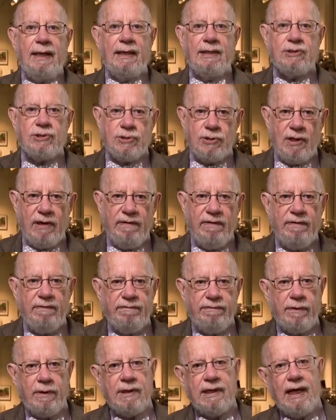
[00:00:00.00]
and Sir
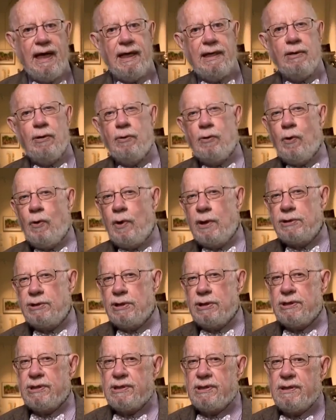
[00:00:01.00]
Ferdinando
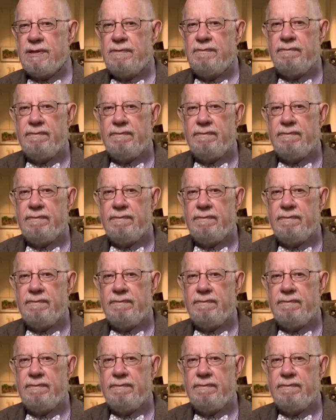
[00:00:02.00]
Gorges.